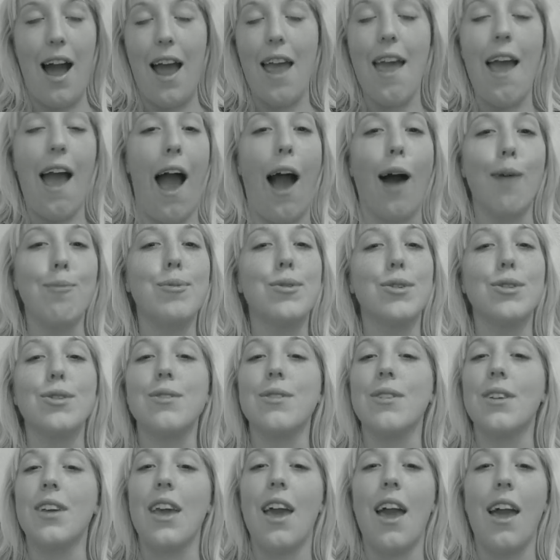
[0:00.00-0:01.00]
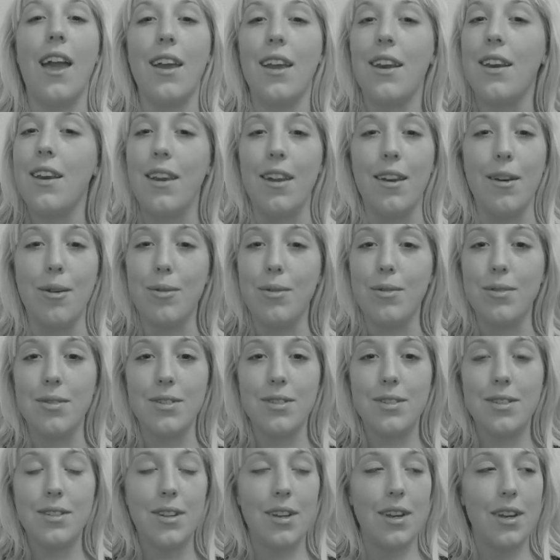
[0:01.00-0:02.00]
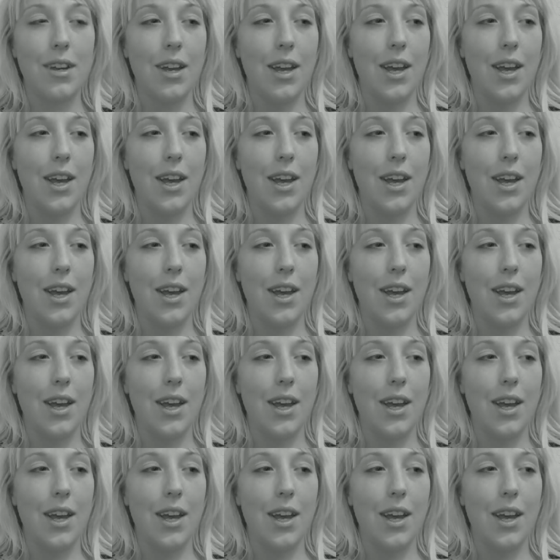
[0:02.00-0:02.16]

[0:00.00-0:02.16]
I absolutely hate needles.